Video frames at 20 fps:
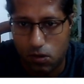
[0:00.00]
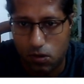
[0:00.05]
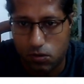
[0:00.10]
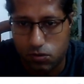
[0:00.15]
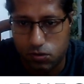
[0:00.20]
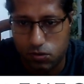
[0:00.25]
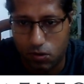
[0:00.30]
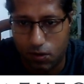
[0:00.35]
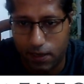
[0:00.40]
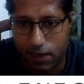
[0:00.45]

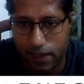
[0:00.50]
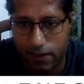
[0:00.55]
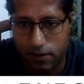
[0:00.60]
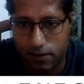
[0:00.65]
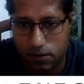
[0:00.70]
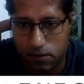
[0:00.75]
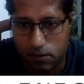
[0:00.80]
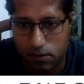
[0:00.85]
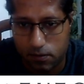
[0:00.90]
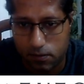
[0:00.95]
So
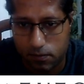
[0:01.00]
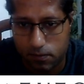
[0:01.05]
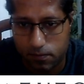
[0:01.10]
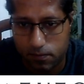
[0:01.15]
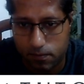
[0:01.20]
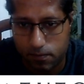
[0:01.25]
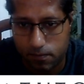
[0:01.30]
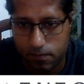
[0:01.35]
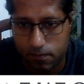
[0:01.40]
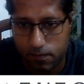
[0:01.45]
length,
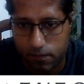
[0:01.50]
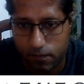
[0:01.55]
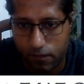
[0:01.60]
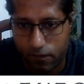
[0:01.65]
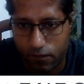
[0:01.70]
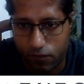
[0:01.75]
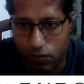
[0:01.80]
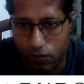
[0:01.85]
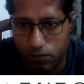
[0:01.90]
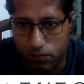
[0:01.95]

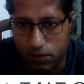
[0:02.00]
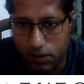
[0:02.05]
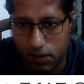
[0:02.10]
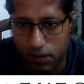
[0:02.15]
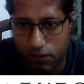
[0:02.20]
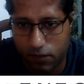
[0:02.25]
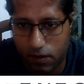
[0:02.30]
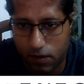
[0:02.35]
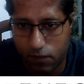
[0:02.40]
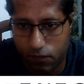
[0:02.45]
from the
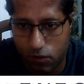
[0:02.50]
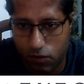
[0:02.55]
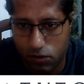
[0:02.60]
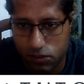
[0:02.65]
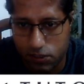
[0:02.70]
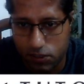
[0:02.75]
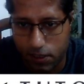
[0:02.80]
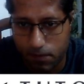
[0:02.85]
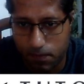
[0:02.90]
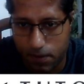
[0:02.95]
given word
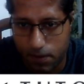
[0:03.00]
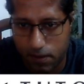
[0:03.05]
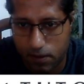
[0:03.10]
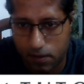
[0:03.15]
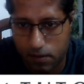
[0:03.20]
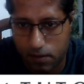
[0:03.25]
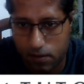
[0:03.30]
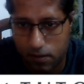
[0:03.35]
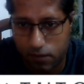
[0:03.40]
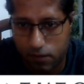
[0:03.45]

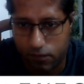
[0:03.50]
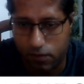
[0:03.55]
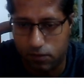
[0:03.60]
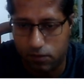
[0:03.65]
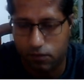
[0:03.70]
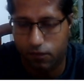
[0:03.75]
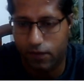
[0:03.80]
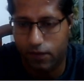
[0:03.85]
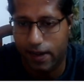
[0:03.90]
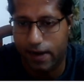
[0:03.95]
statement or
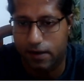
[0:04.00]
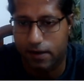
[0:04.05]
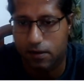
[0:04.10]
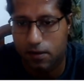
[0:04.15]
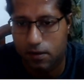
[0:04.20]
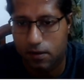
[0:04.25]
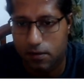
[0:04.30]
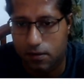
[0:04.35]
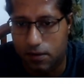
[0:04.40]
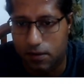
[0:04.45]
the
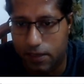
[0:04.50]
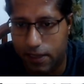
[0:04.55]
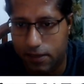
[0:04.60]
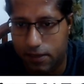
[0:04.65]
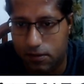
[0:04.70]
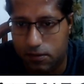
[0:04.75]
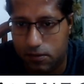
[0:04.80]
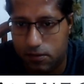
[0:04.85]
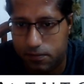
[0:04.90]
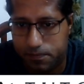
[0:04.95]
fact,
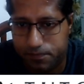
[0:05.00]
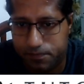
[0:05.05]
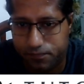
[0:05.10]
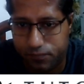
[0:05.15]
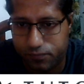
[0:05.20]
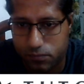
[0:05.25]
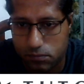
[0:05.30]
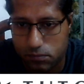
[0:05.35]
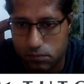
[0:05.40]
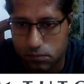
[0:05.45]
length
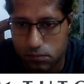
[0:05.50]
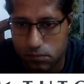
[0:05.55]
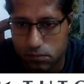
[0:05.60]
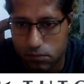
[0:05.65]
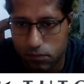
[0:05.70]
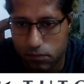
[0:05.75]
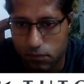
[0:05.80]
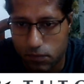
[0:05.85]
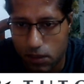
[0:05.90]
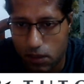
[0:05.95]

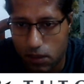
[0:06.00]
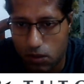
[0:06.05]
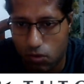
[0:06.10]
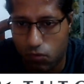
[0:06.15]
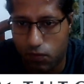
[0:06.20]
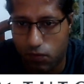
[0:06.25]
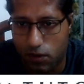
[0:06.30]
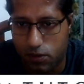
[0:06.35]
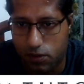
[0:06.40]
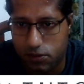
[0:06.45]

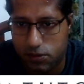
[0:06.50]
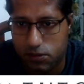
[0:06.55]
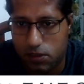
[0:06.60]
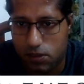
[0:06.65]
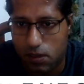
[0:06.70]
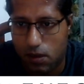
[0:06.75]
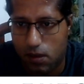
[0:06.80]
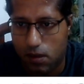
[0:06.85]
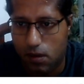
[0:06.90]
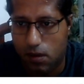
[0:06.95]

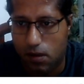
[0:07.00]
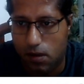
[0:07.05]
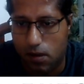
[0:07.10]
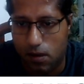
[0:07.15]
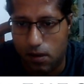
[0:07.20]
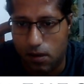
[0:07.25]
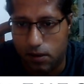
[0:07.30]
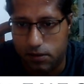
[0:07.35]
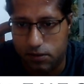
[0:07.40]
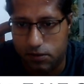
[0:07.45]
equals
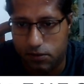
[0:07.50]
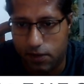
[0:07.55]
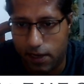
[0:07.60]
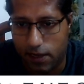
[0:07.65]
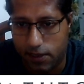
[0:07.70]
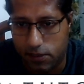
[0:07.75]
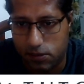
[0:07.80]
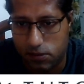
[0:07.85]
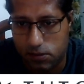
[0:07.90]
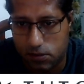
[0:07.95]

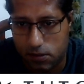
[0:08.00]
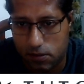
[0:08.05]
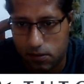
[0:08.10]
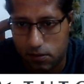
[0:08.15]
thrice